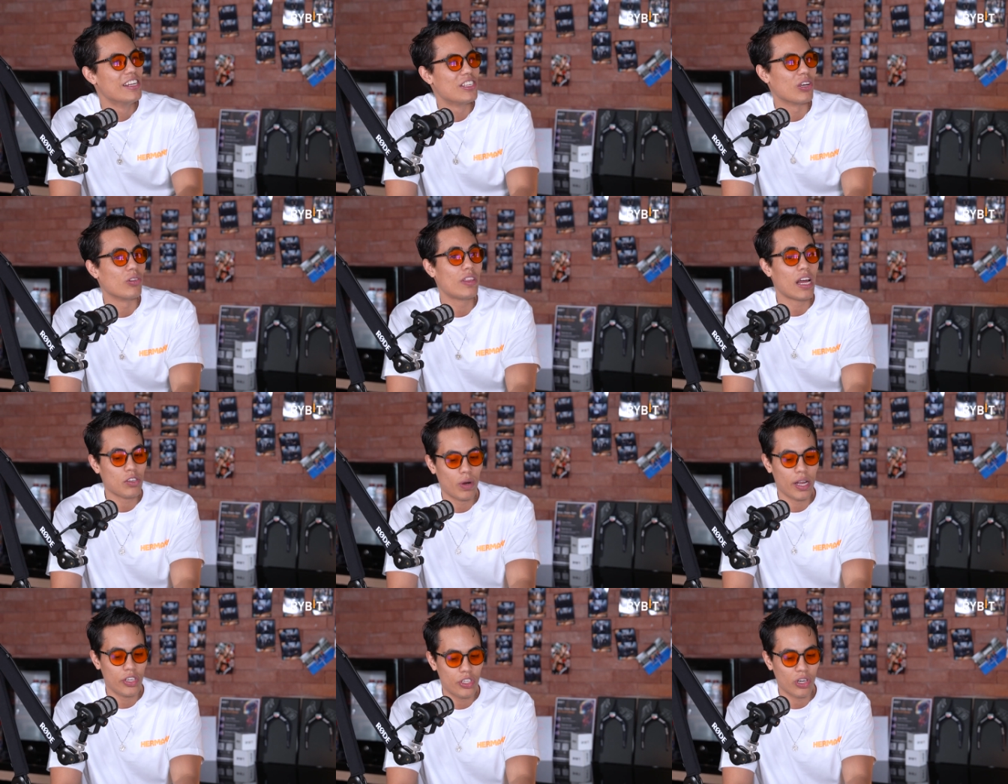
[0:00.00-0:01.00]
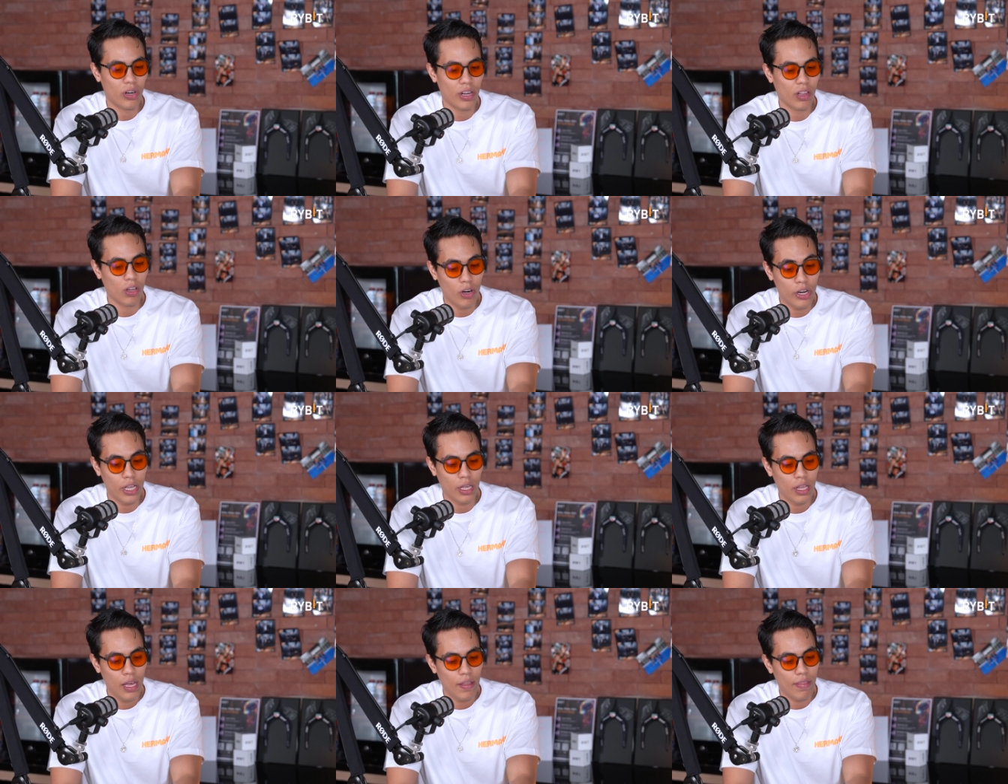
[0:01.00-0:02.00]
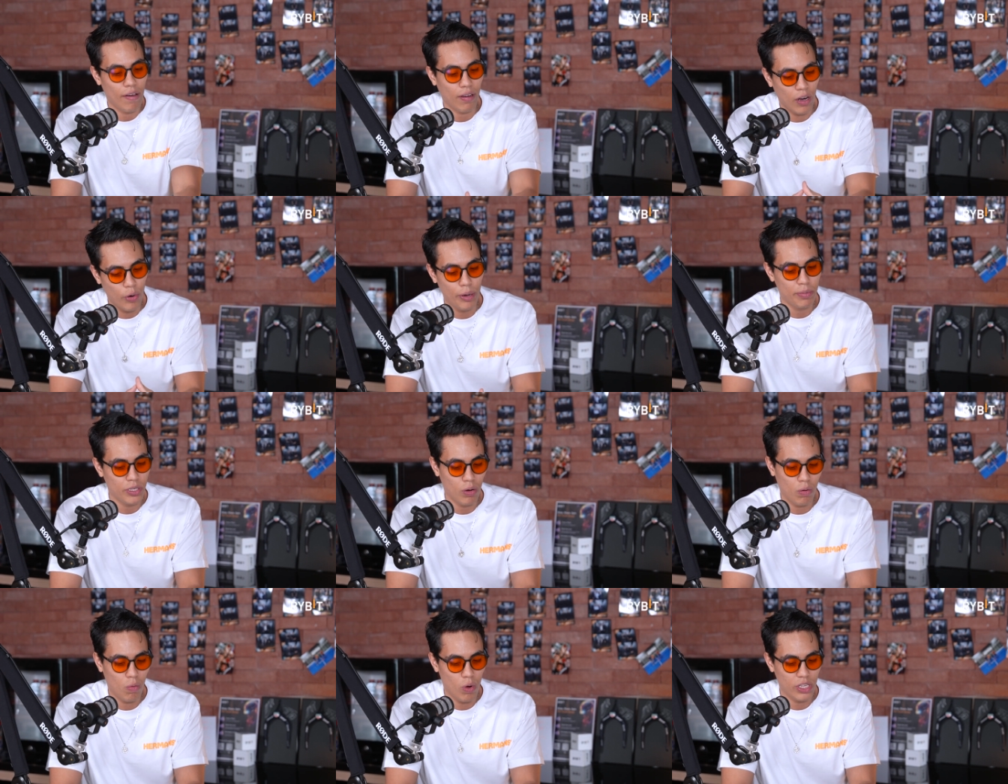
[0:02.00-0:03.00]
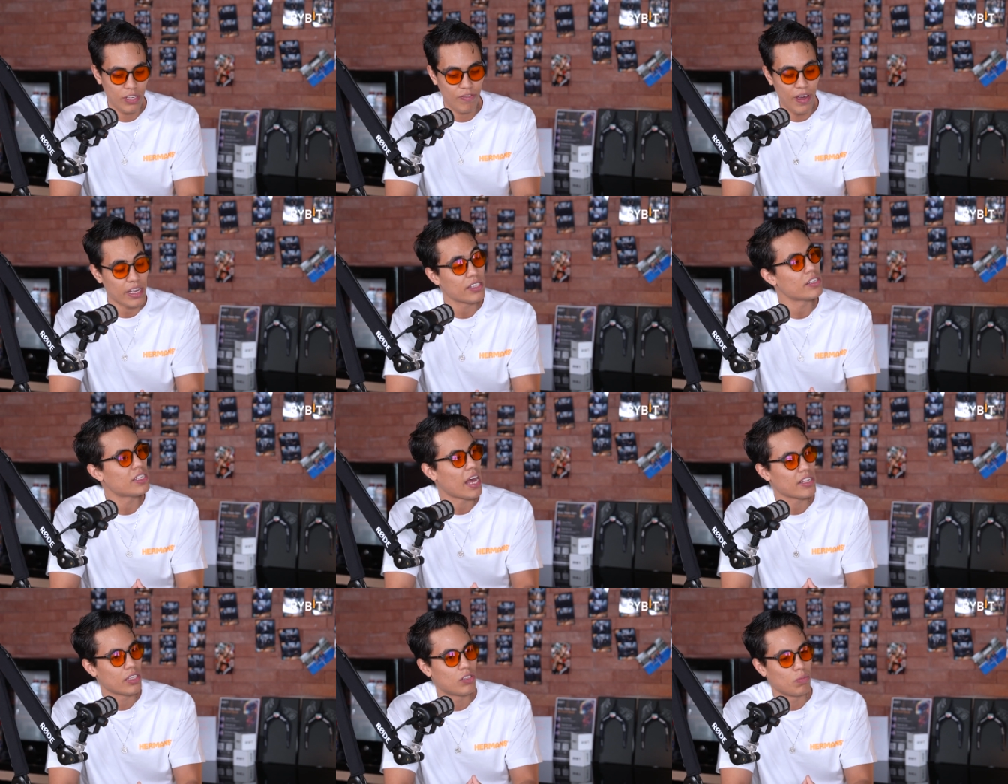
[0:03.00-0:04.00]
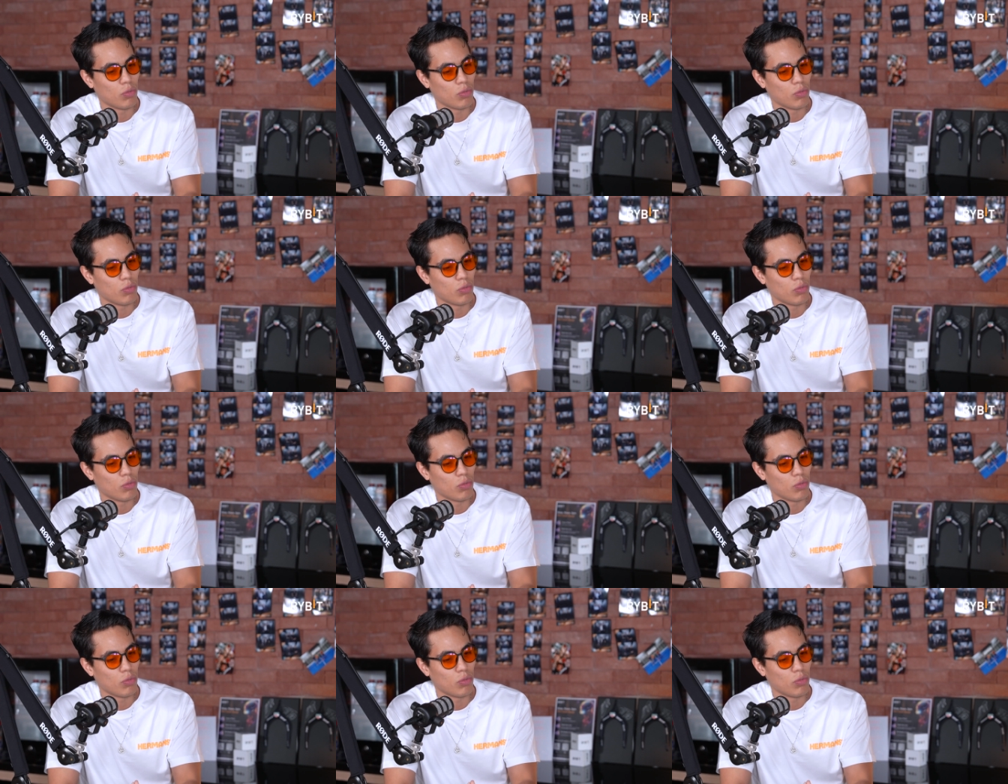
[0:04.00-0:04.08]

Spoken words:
So that's when I started learning that crypto was the fastest asset to